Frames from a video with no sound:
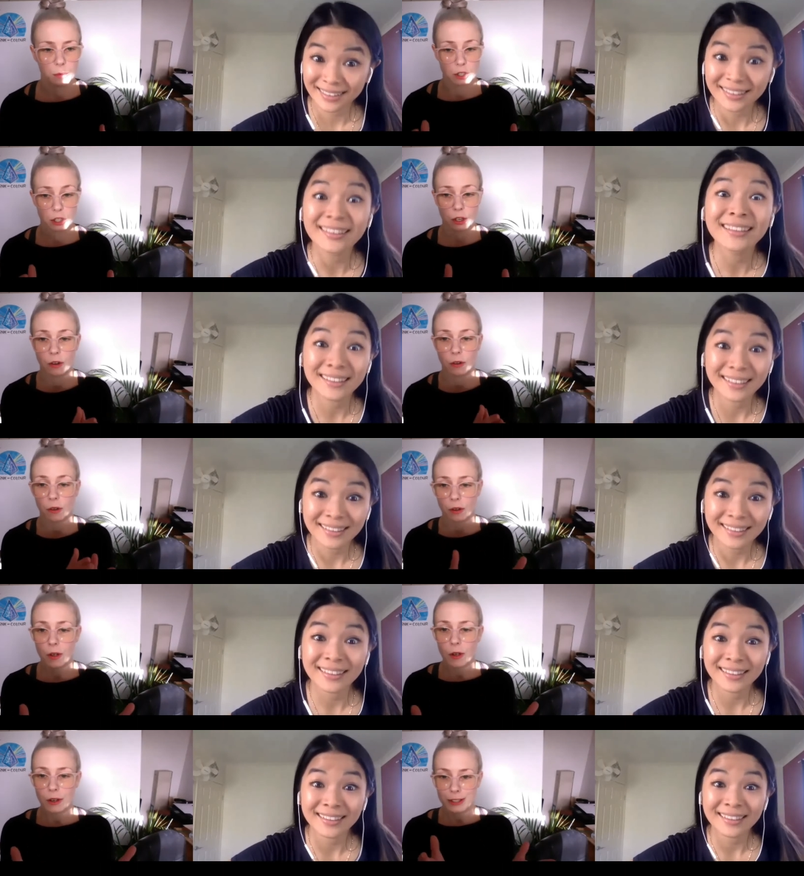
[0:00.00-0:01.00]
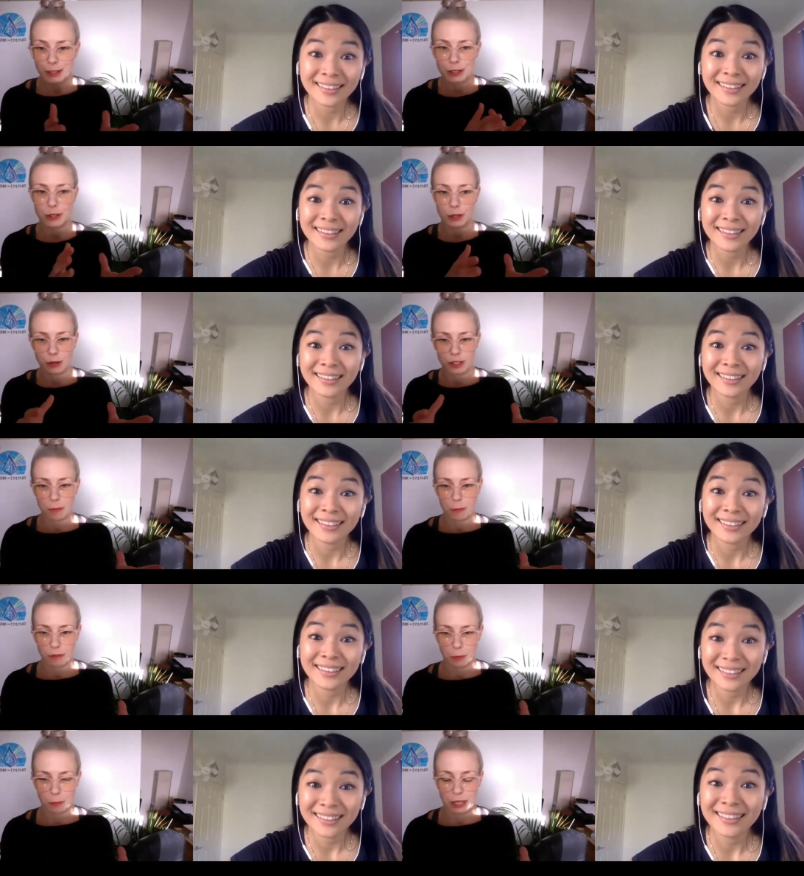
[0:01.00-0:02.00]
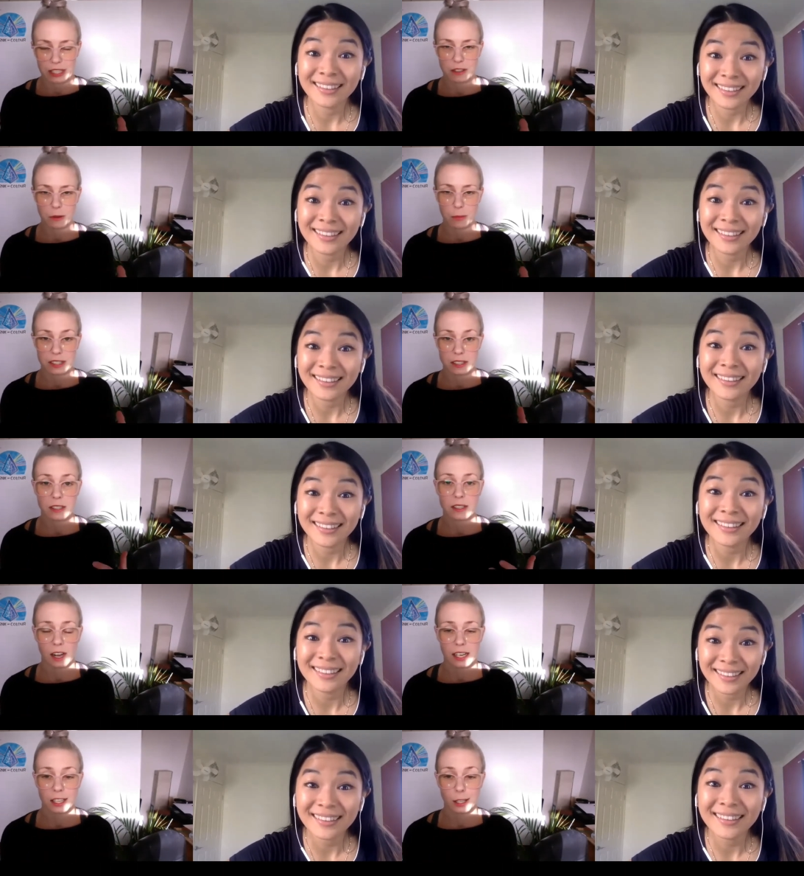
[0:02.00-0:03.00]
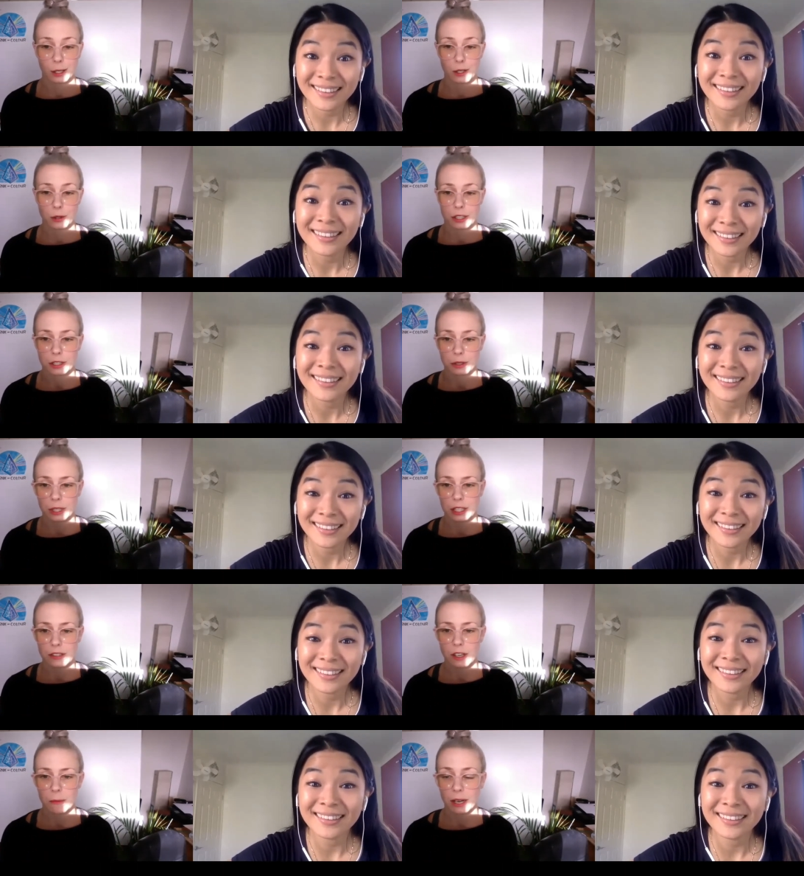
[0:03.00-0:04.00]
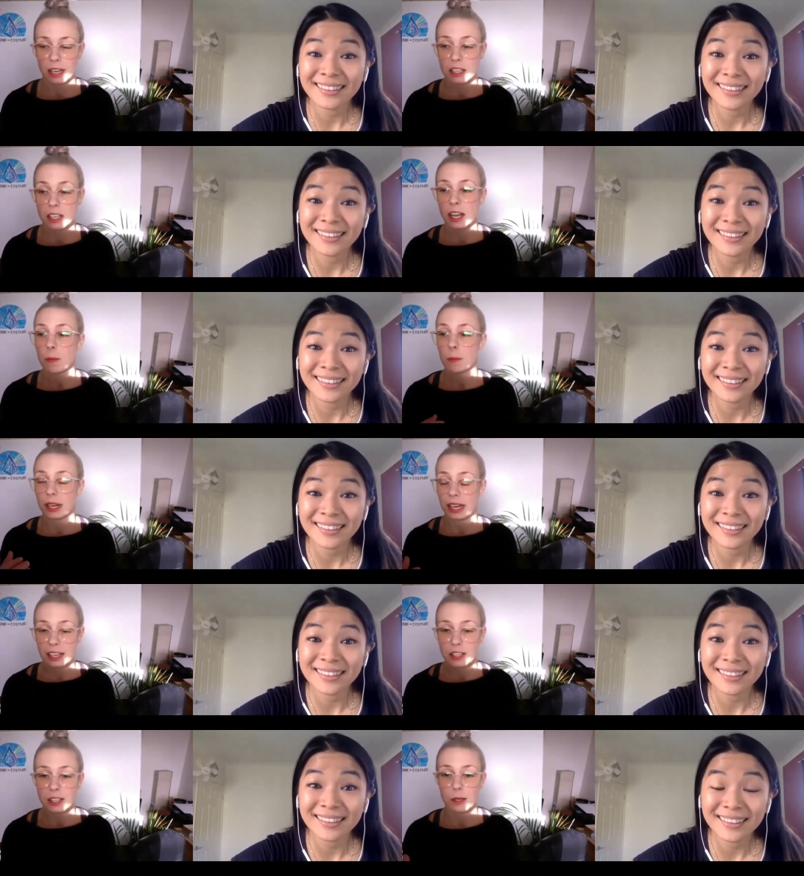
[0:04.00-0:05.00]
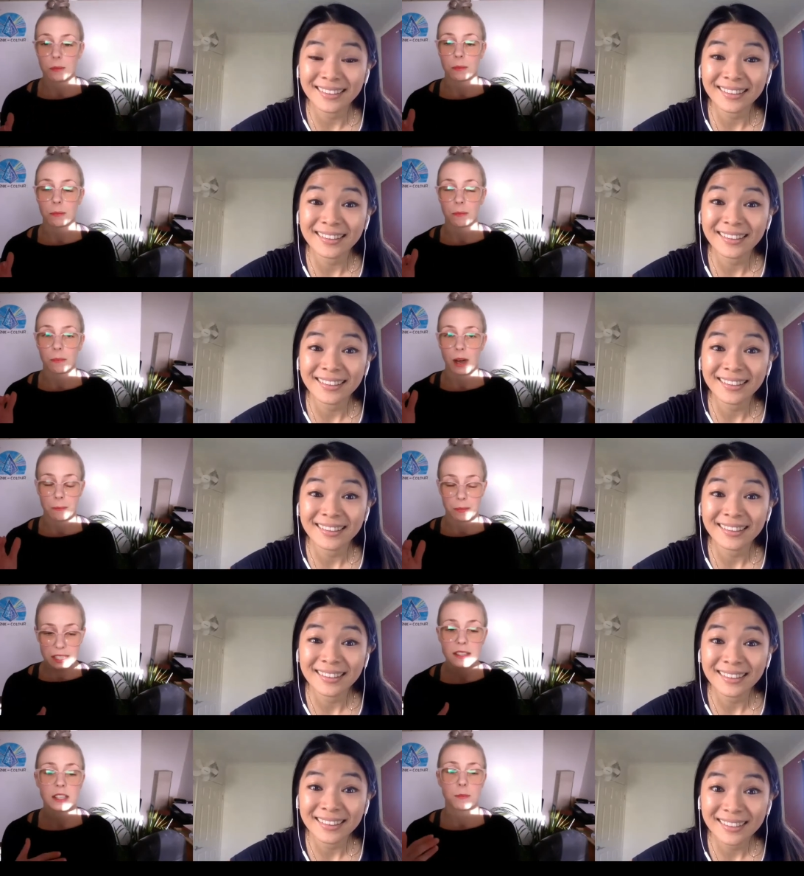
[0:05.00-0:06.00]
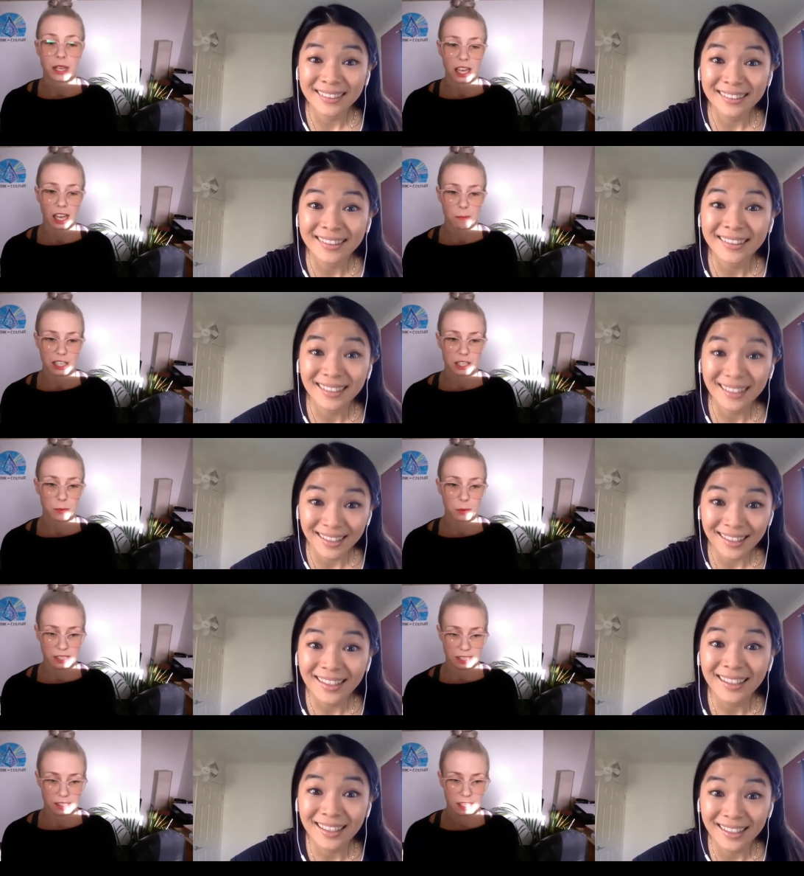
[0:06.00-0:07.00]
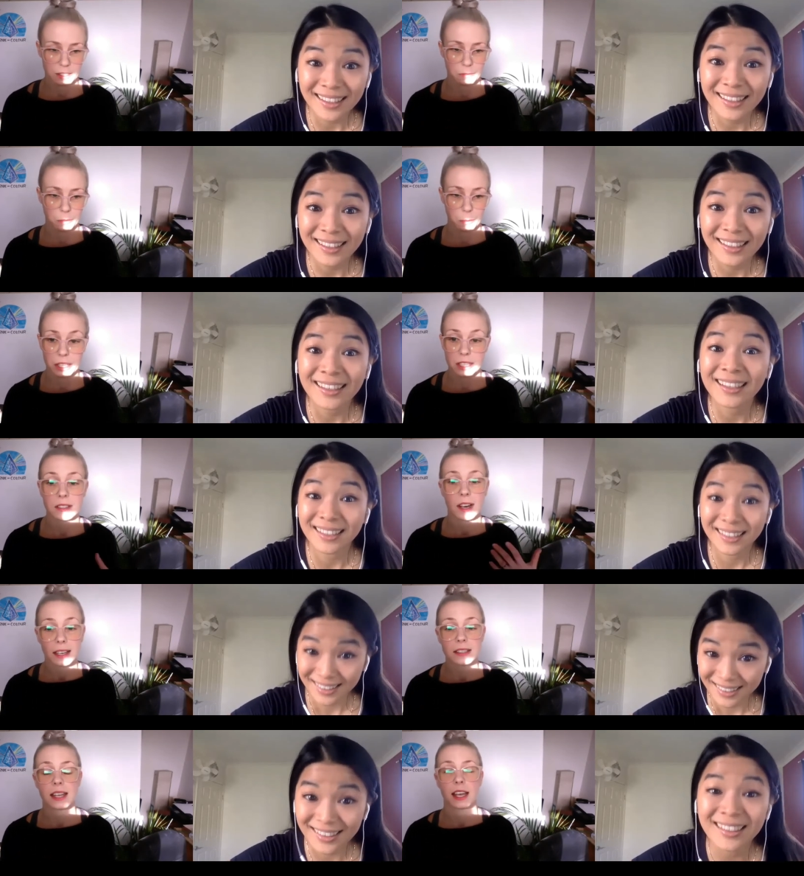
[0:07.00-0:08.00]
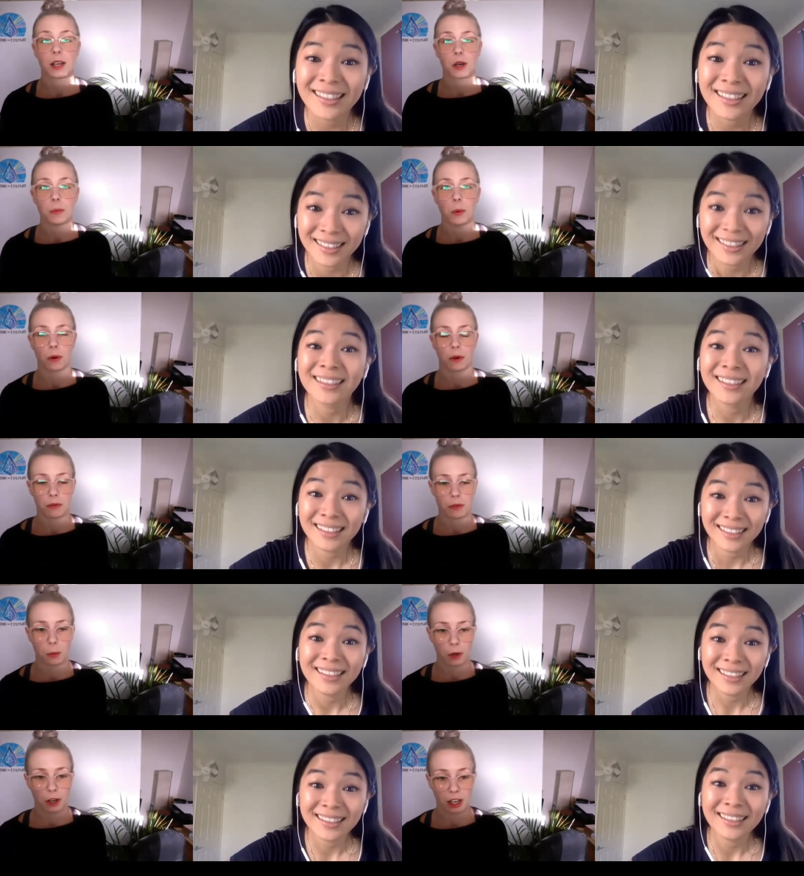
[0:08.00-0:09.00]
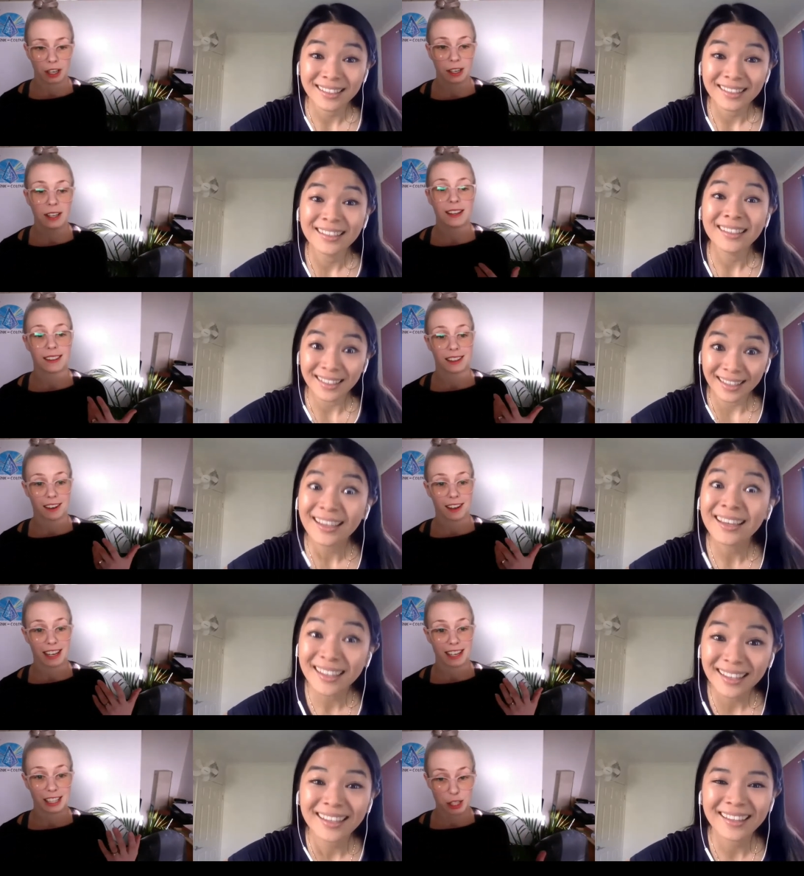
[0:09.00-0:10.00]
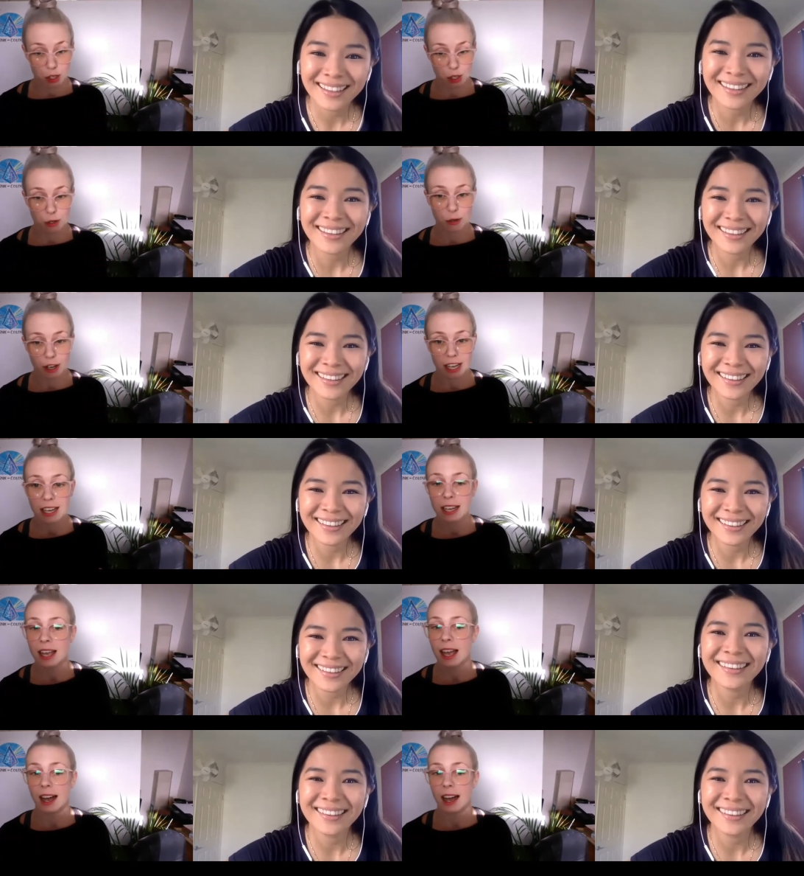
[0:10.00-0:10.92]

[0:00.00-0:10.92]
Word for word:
Speaker 1: to to do some of the bits of the business that I didn't enjoy doing so much, but actually my business became much more successful because I could take on more of the work that I enjoy.